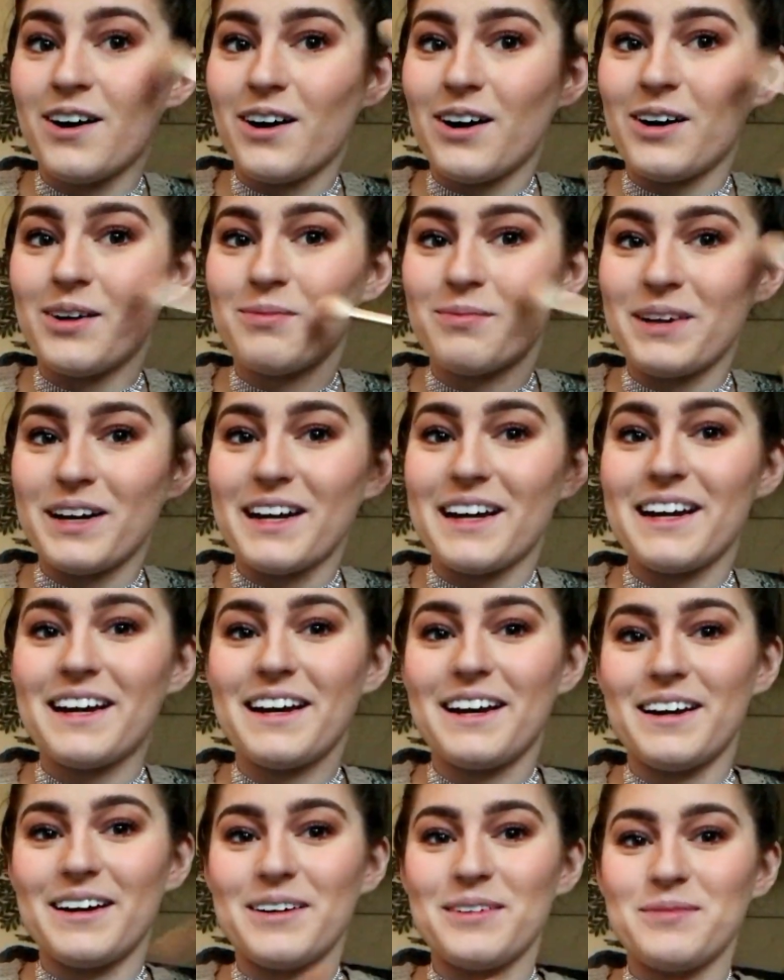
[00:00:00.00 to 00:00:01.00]
on my
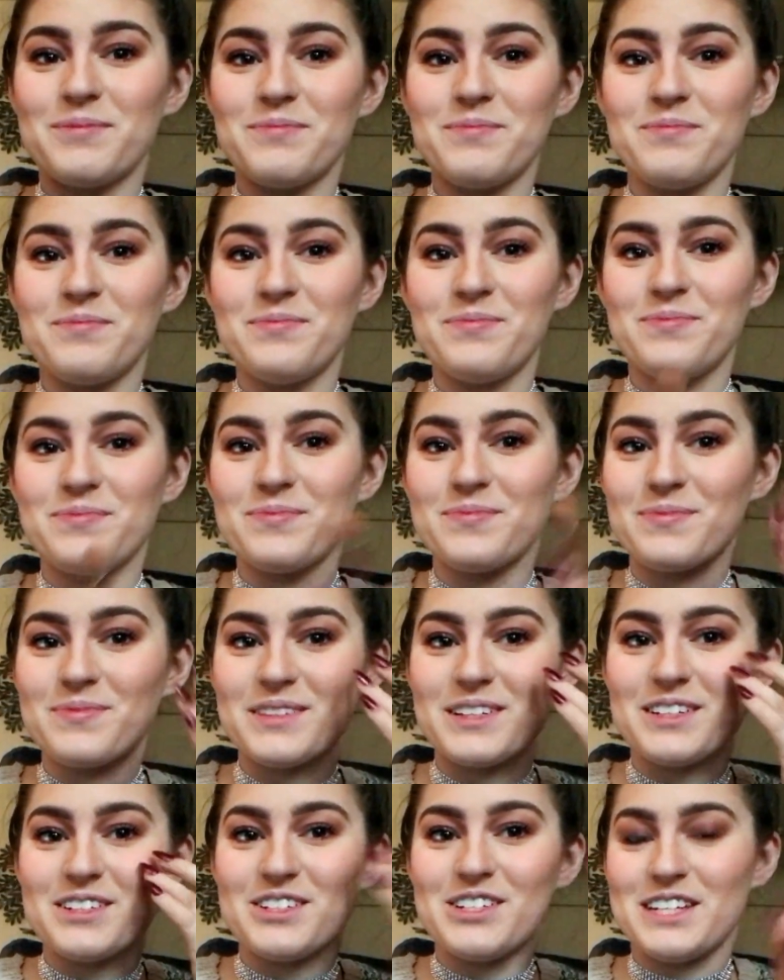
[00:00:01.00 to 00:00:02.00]

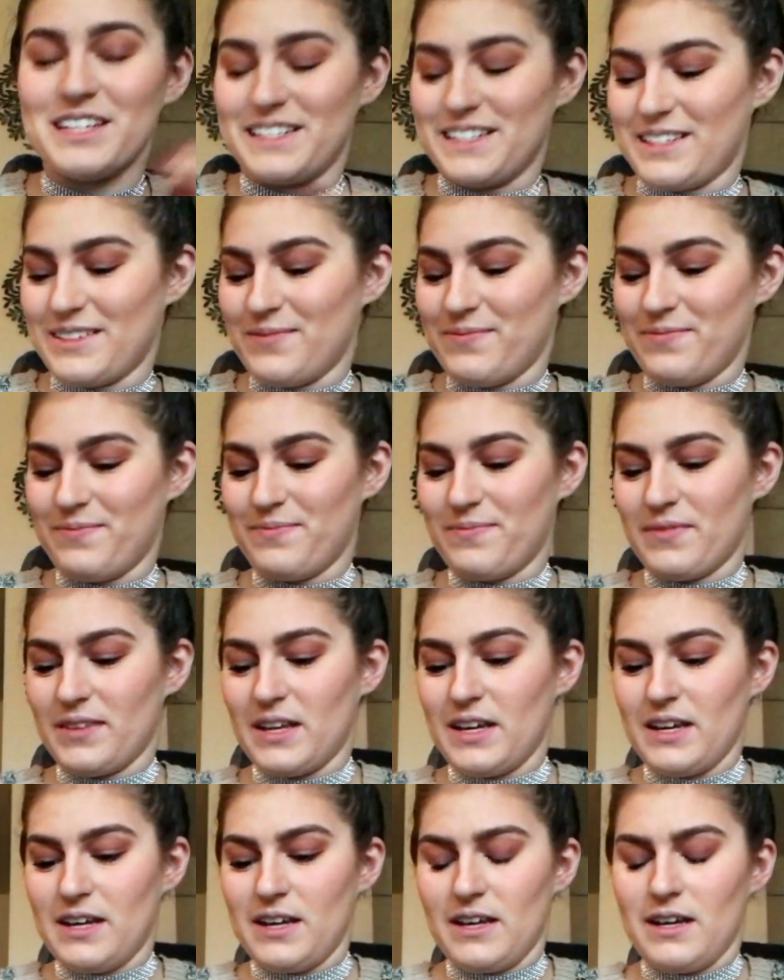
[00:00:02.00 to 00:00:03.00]
cheeks.
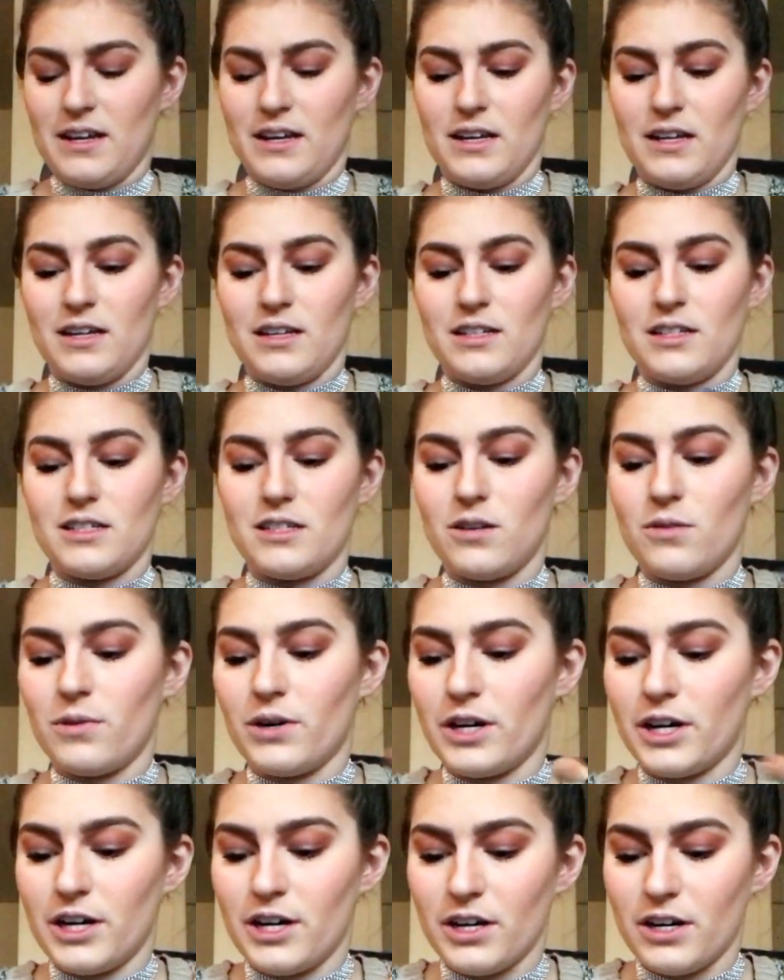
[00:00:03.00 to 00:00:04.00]
So we're
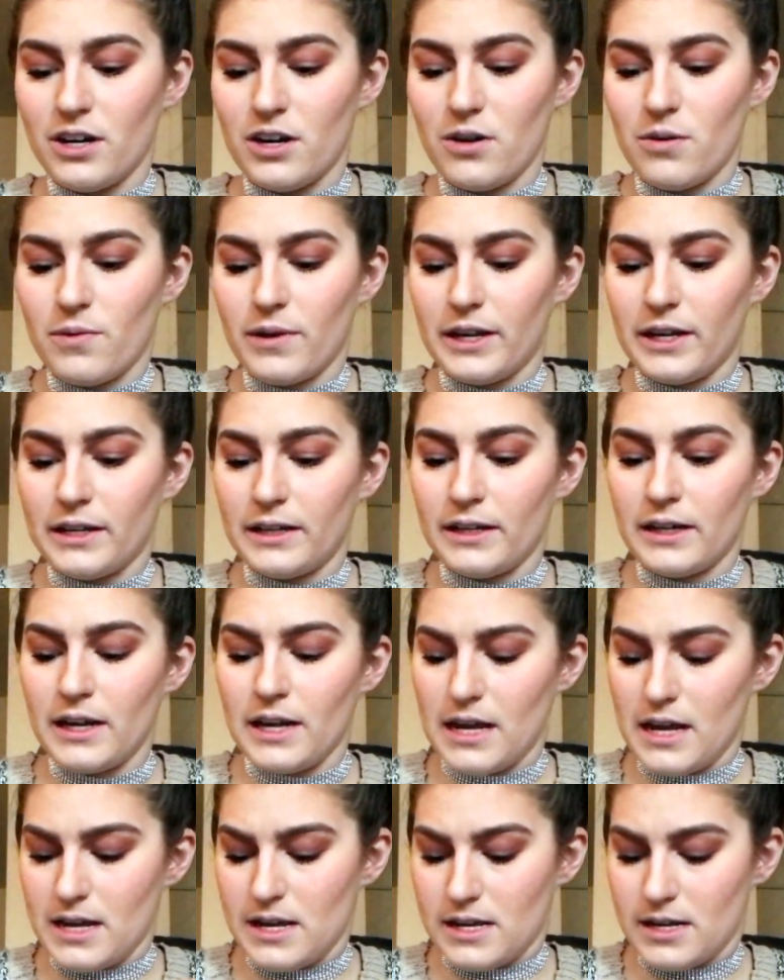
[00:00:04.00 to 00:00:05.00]
going to go in
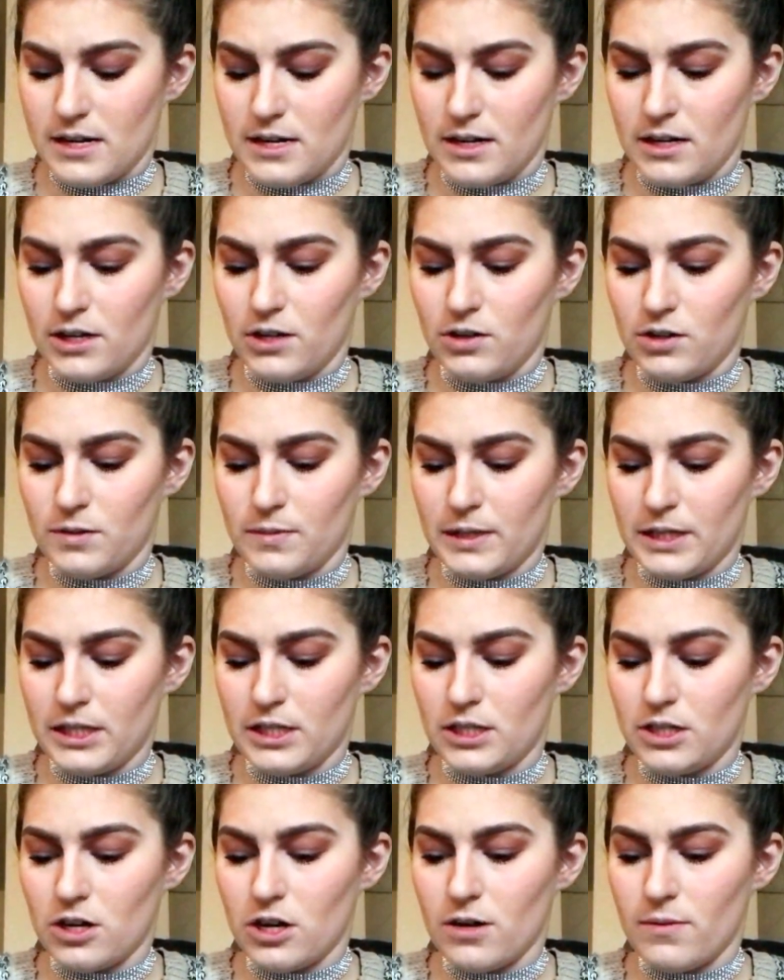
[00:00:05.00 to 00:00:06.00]
and use my
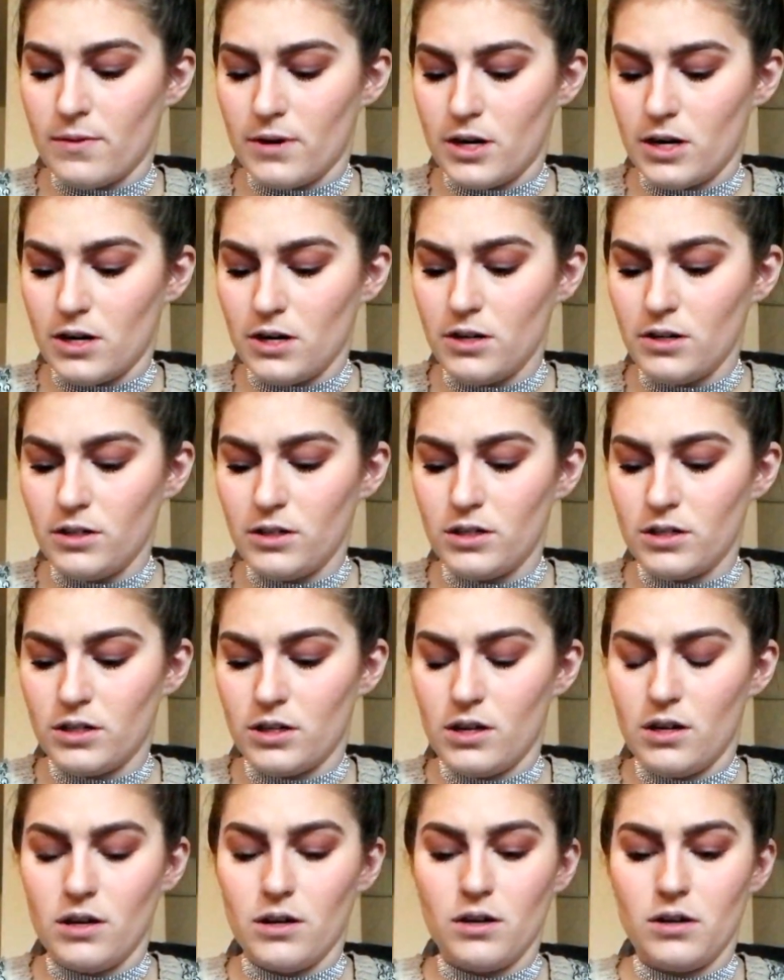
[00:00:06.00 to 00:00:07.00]
Starburst
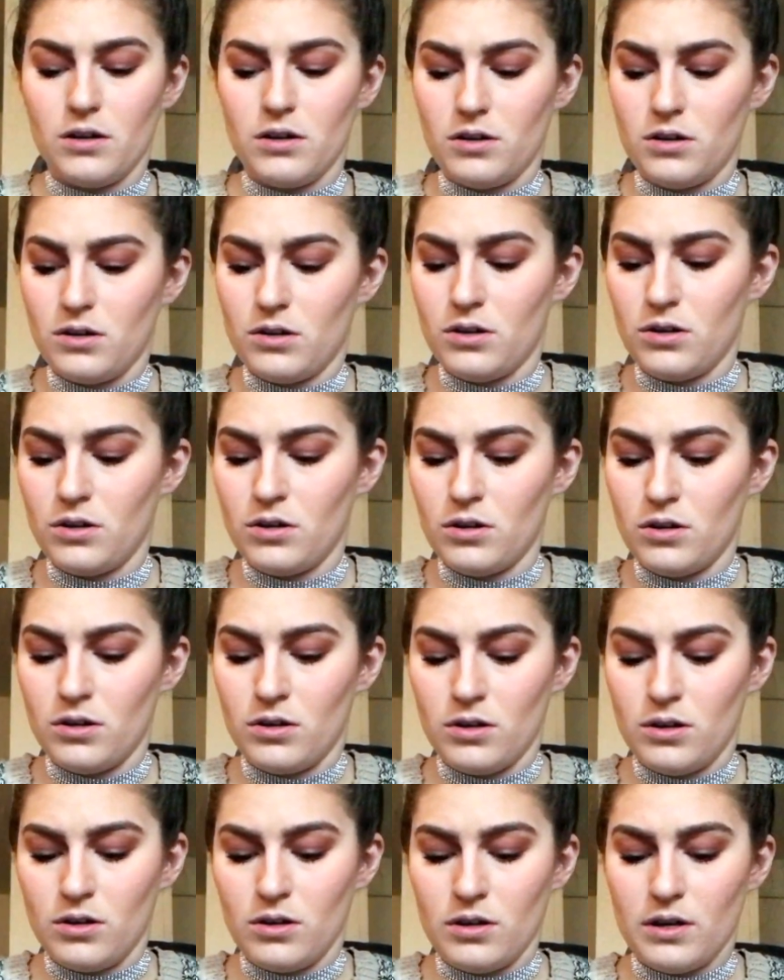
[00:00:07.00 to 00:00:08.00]

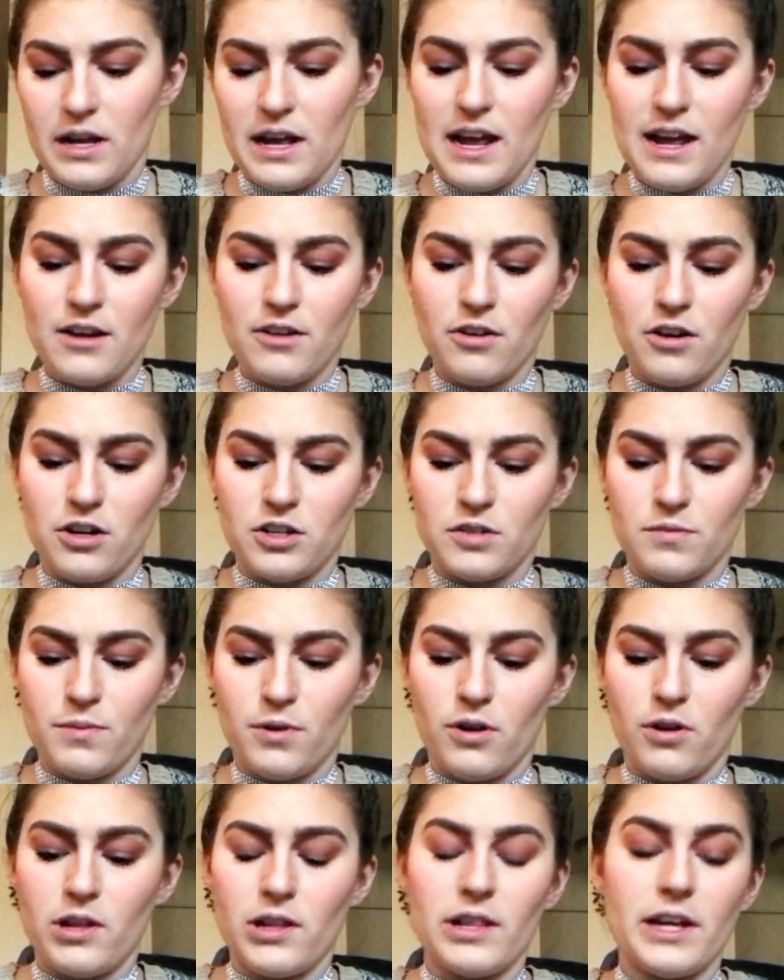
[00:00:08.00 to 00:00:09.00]
and Crushed
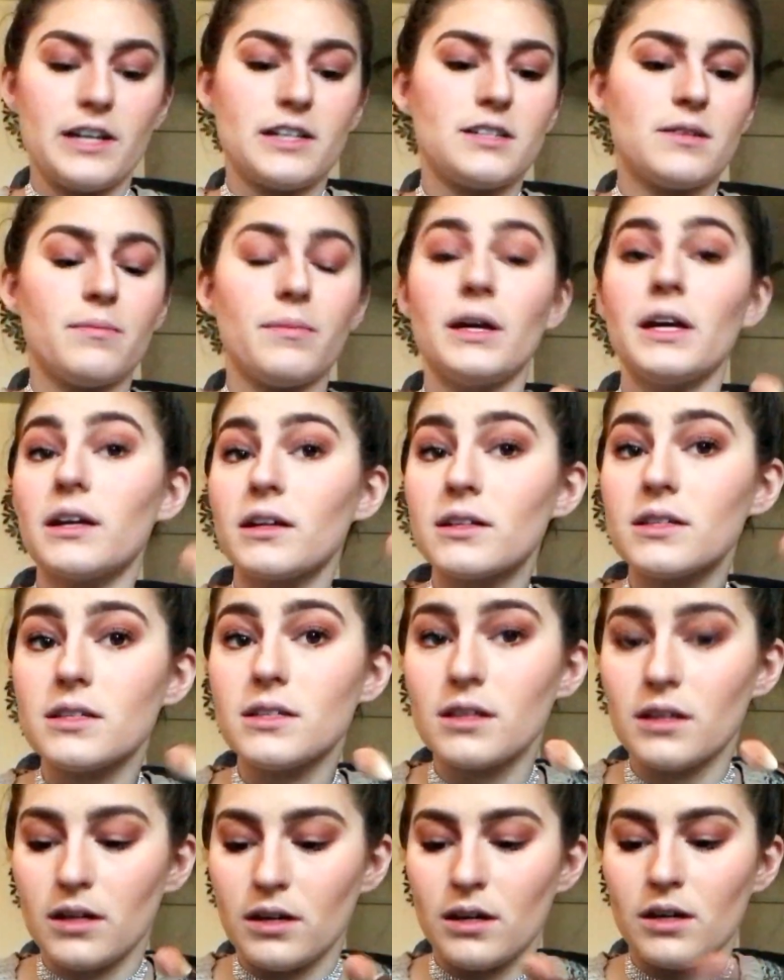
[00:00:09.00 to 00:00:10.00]
Pearl. I like to mix.
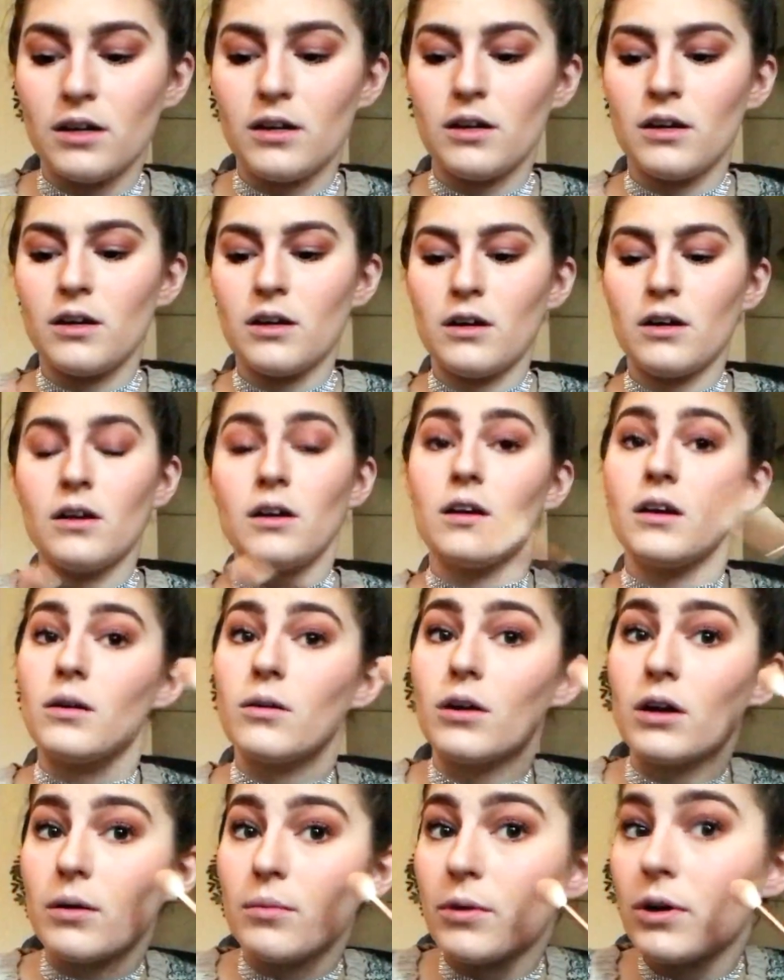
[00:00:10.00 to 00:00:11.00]

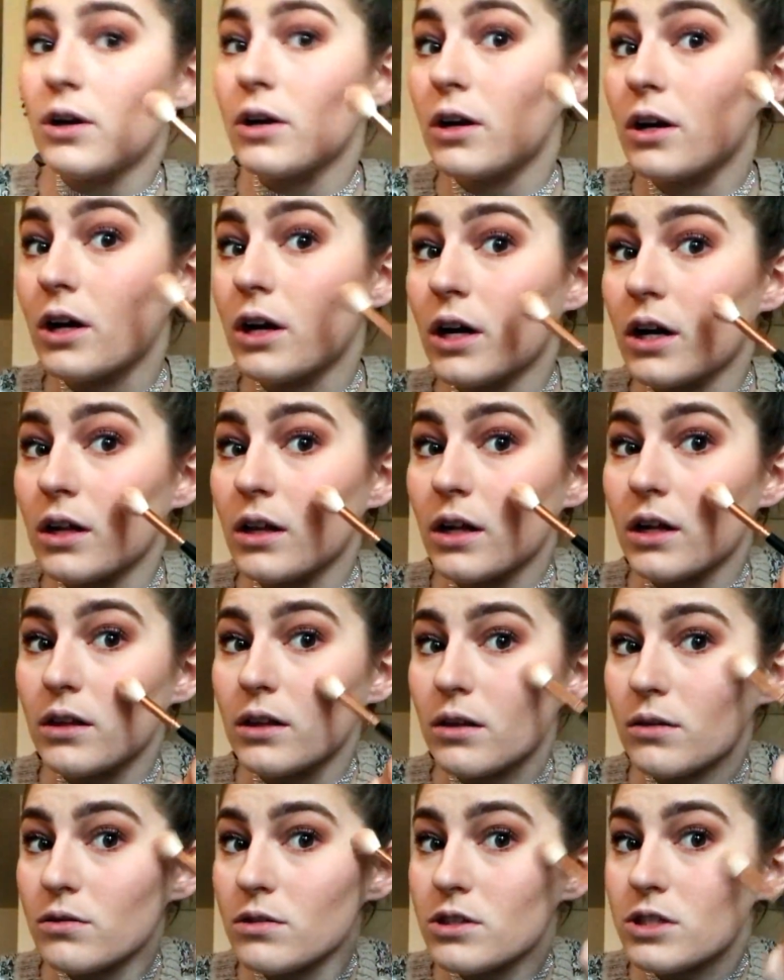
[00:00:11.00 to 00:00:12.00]
And we're going to highlight
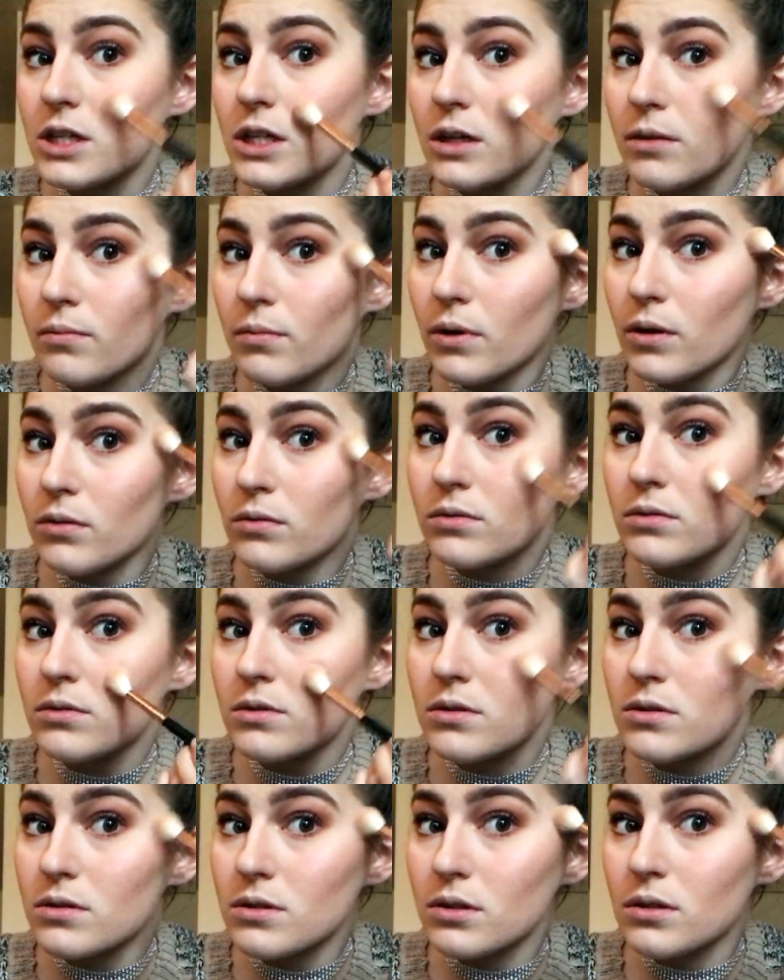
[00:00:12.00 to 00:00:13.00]
those
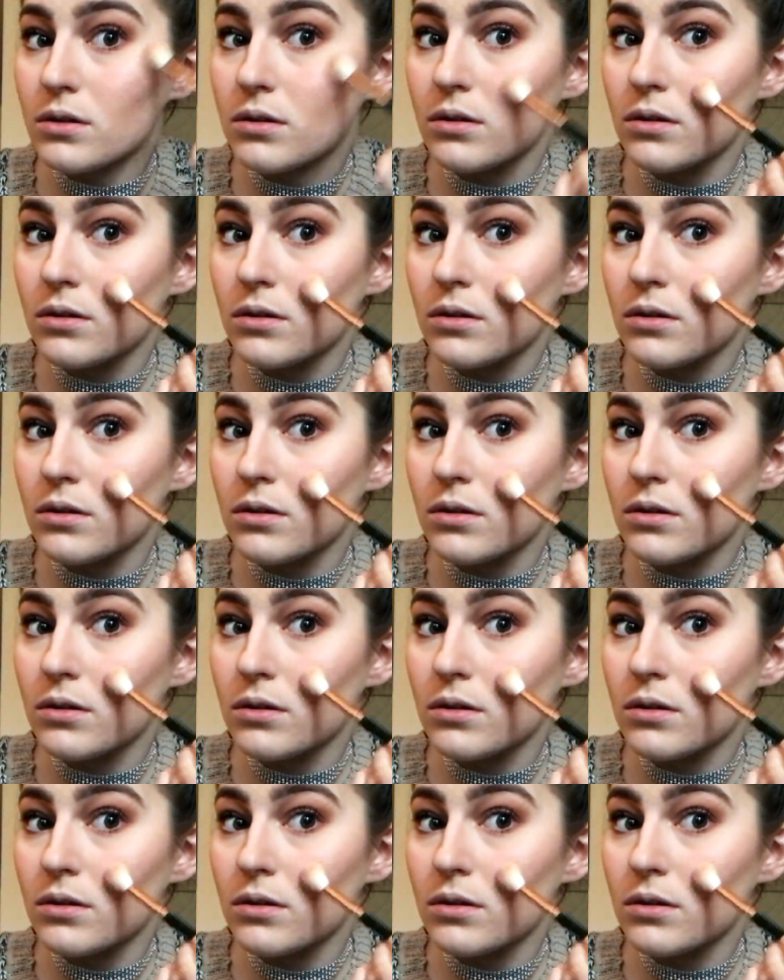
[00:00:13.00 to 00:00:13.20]
cheekbones.